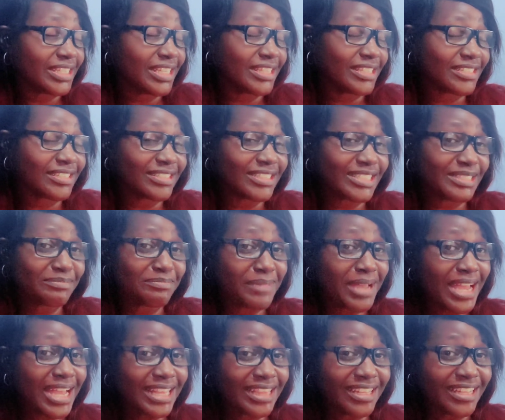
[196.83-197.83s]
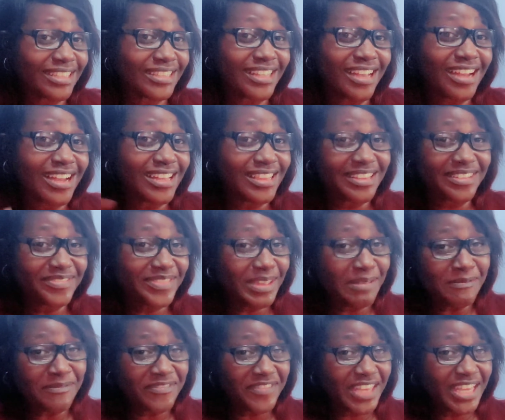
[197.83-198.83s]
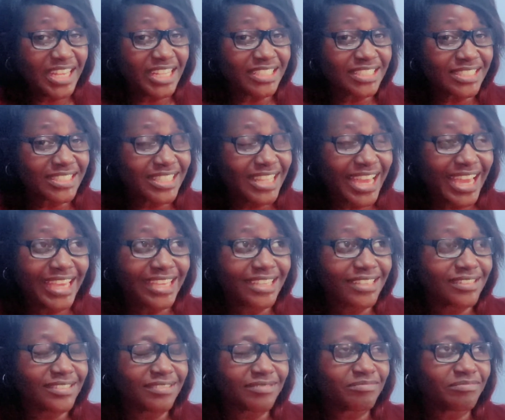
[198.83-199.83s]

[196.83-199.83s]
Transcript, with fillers: that little smile on all of them faces? Like,